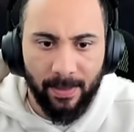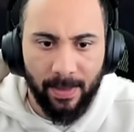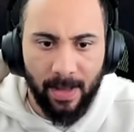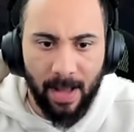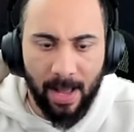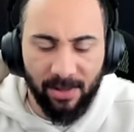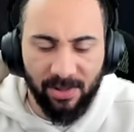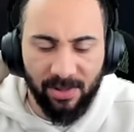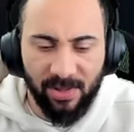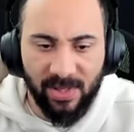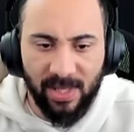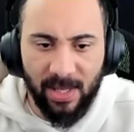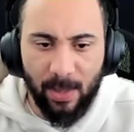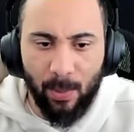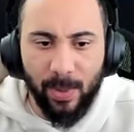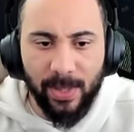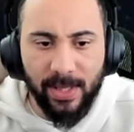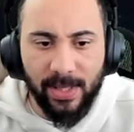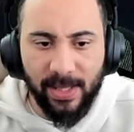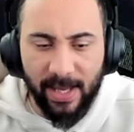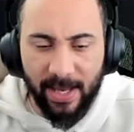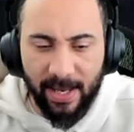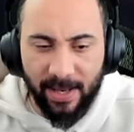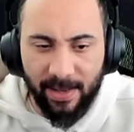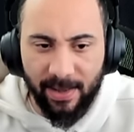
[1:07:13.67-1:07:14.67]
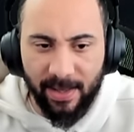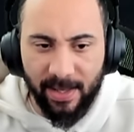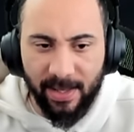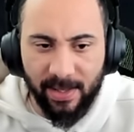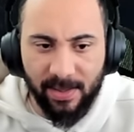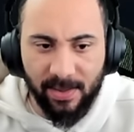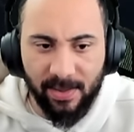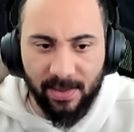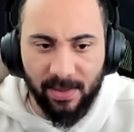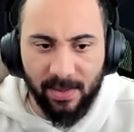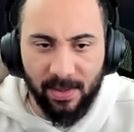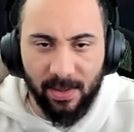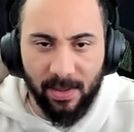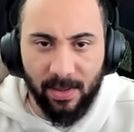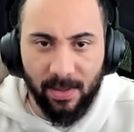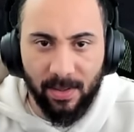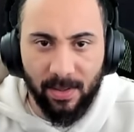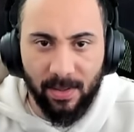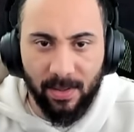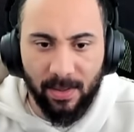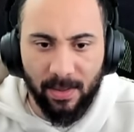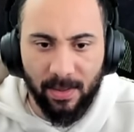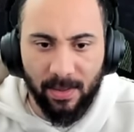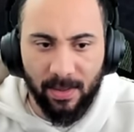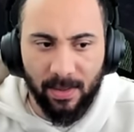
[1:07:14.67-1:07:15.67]
I'll see what's in this
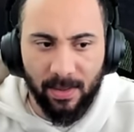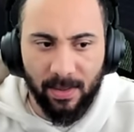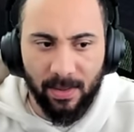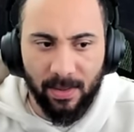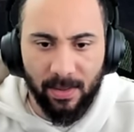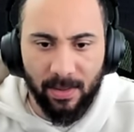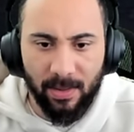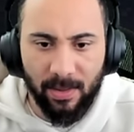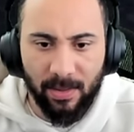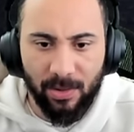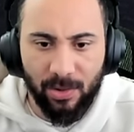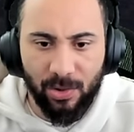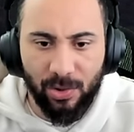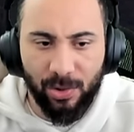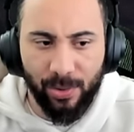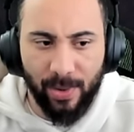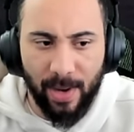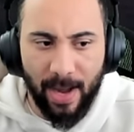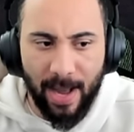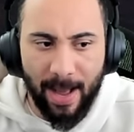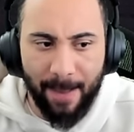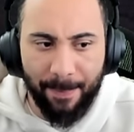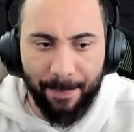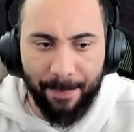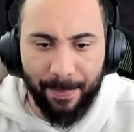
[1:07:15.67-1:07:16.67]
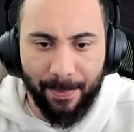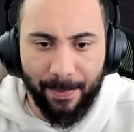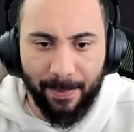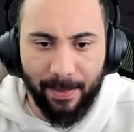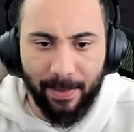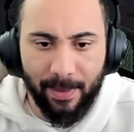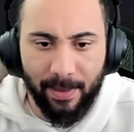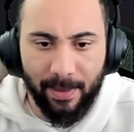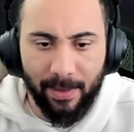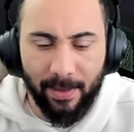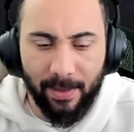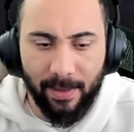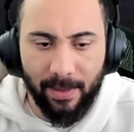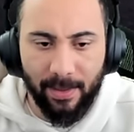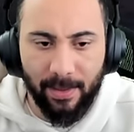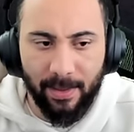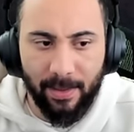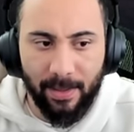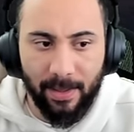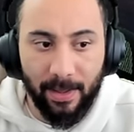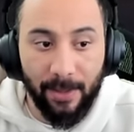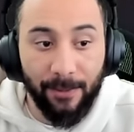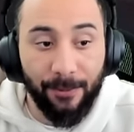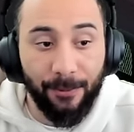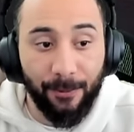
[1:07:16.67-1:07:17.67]
drop
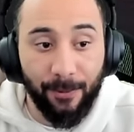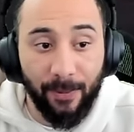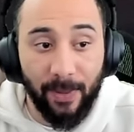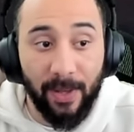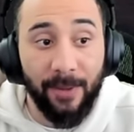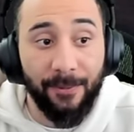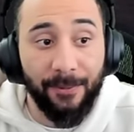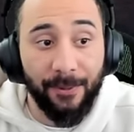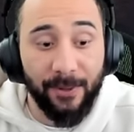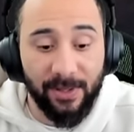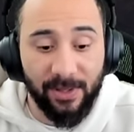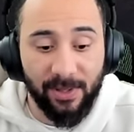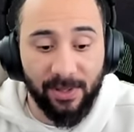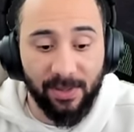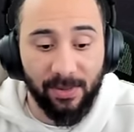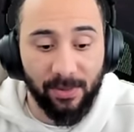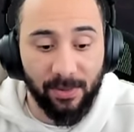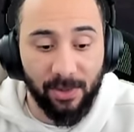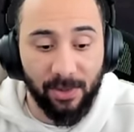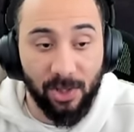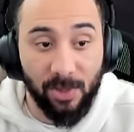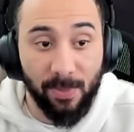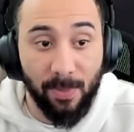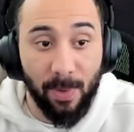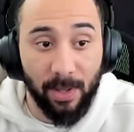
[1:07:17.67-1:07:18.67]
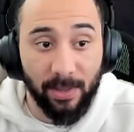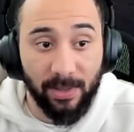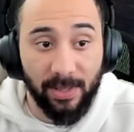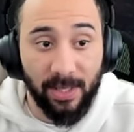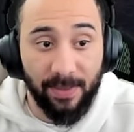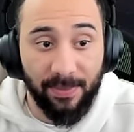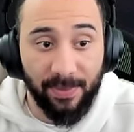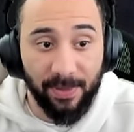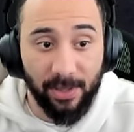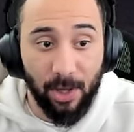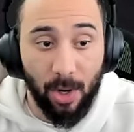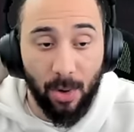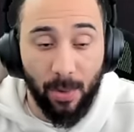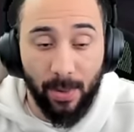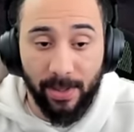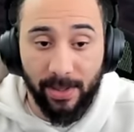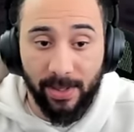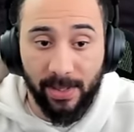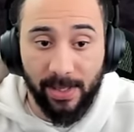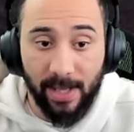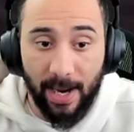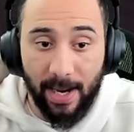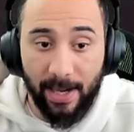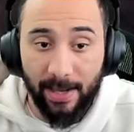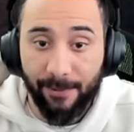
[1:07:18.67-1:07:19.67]
if if it's smart to even go
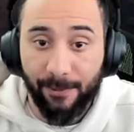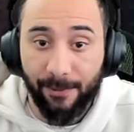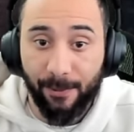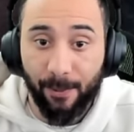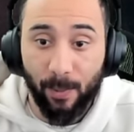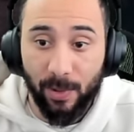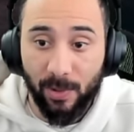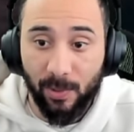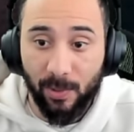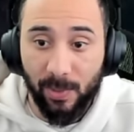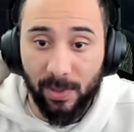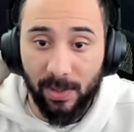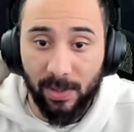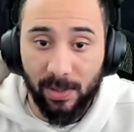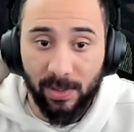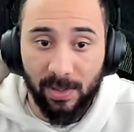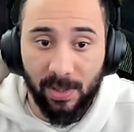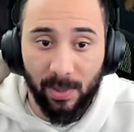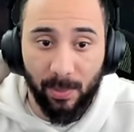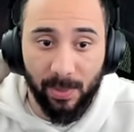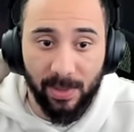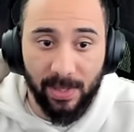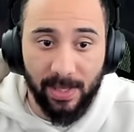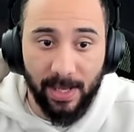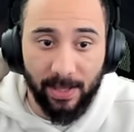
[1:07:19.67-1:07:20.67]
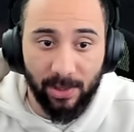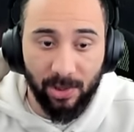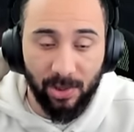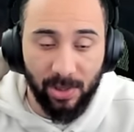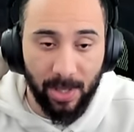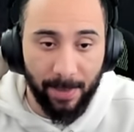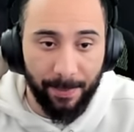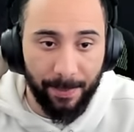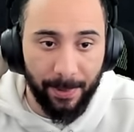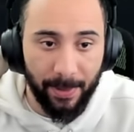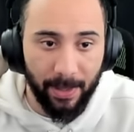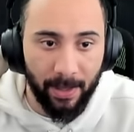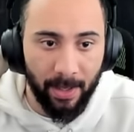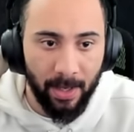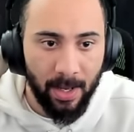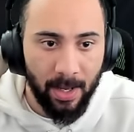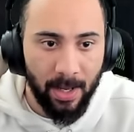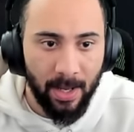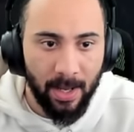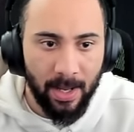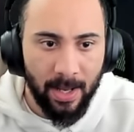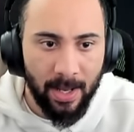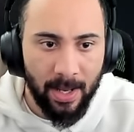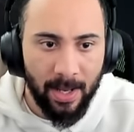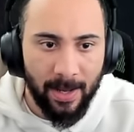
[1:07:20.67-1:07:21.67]
inside if once we see what's actually up here
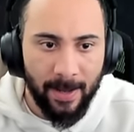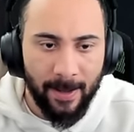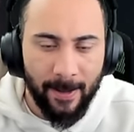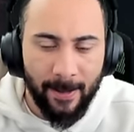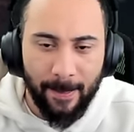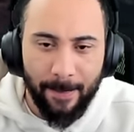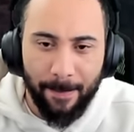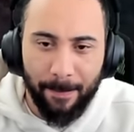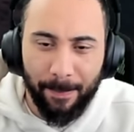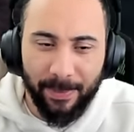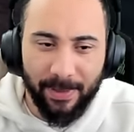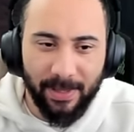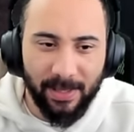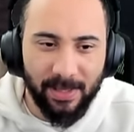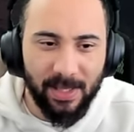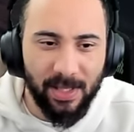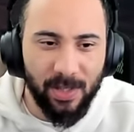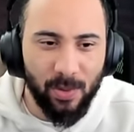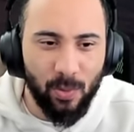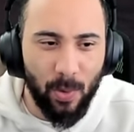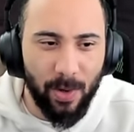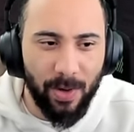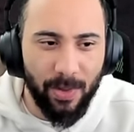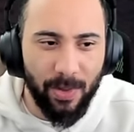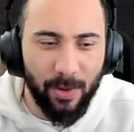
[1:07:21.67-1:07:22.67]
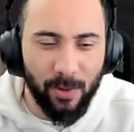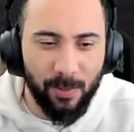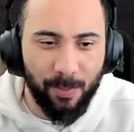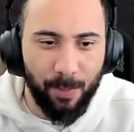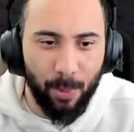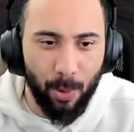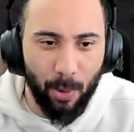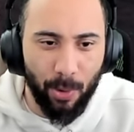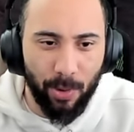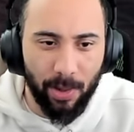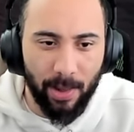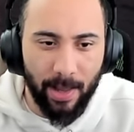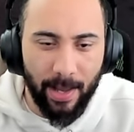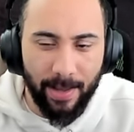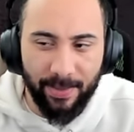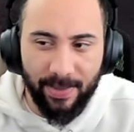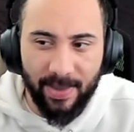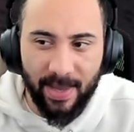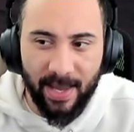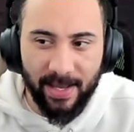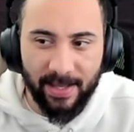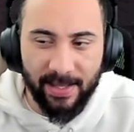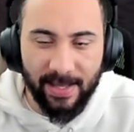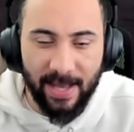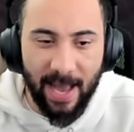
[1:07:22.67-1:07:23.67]
but this is one of those borderline
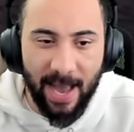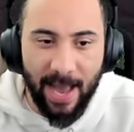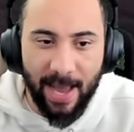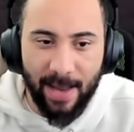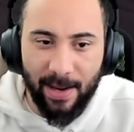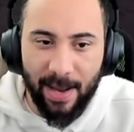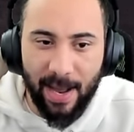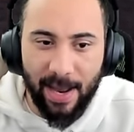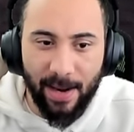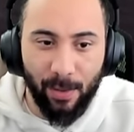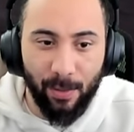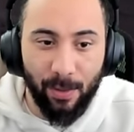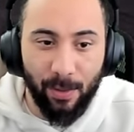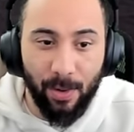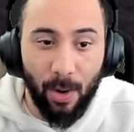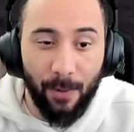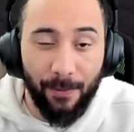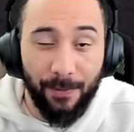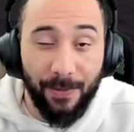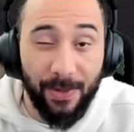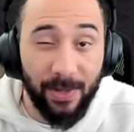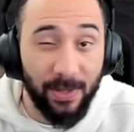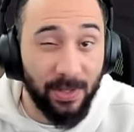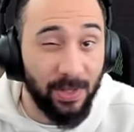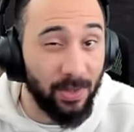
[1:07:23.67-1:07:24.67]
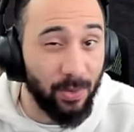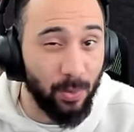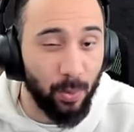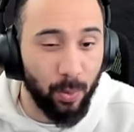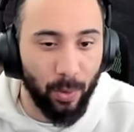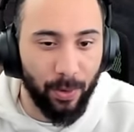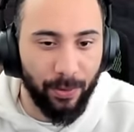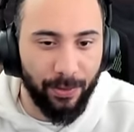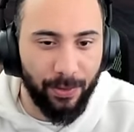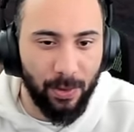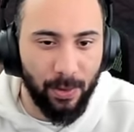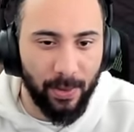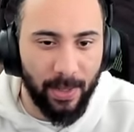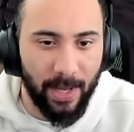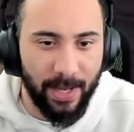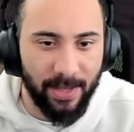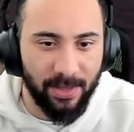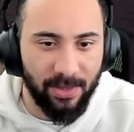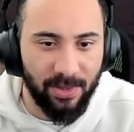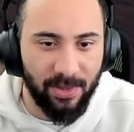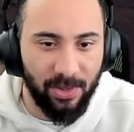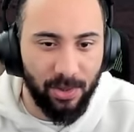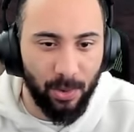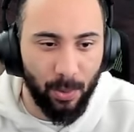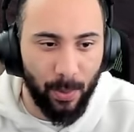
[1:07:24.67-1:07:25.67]
things i i don't know if this is worth you
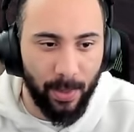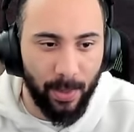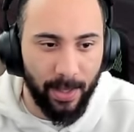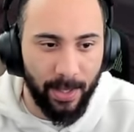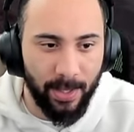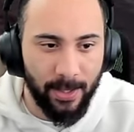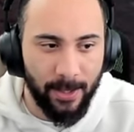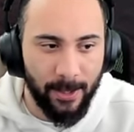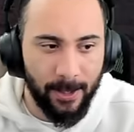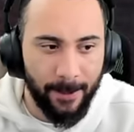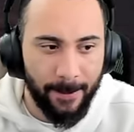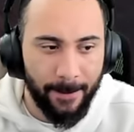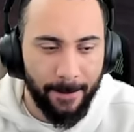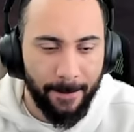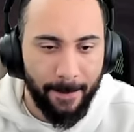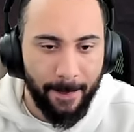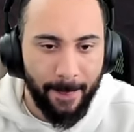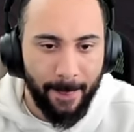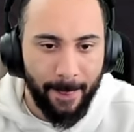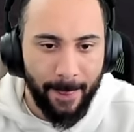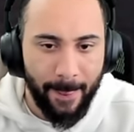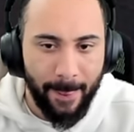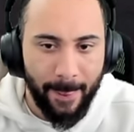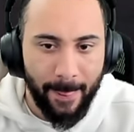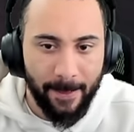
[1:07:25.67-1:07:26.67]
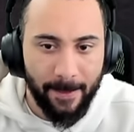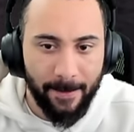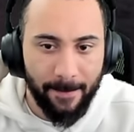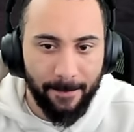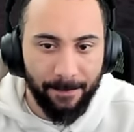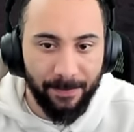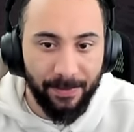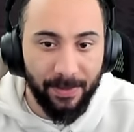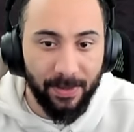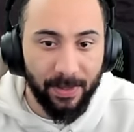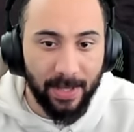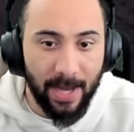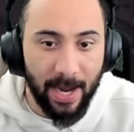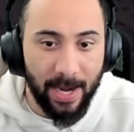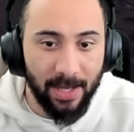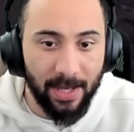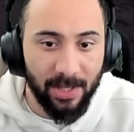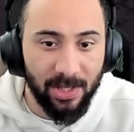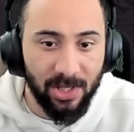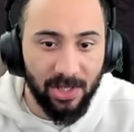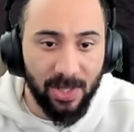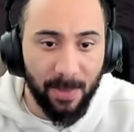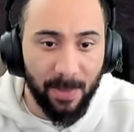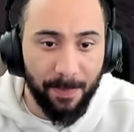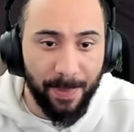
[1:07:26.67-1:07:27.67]
guys doing kind of
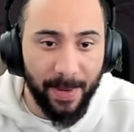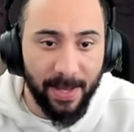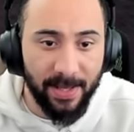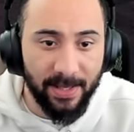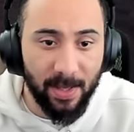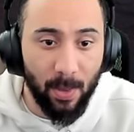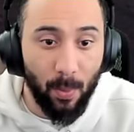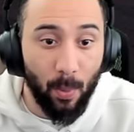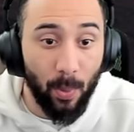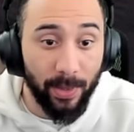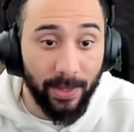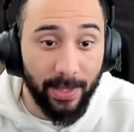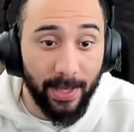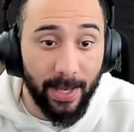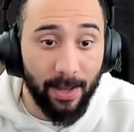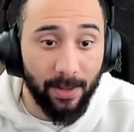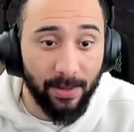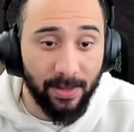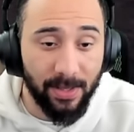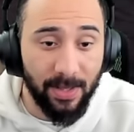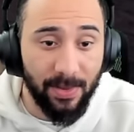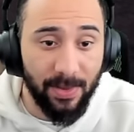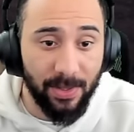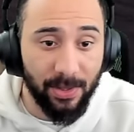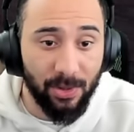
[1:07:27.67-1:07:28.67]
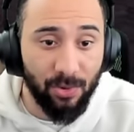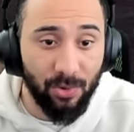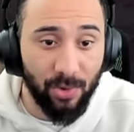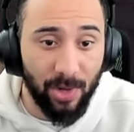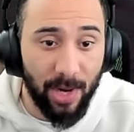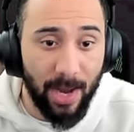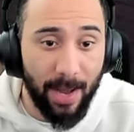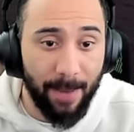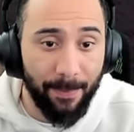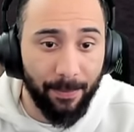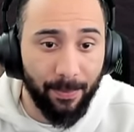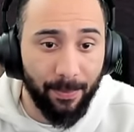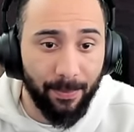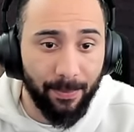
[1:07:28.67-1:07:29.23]
just depends on what the hell's in this drop.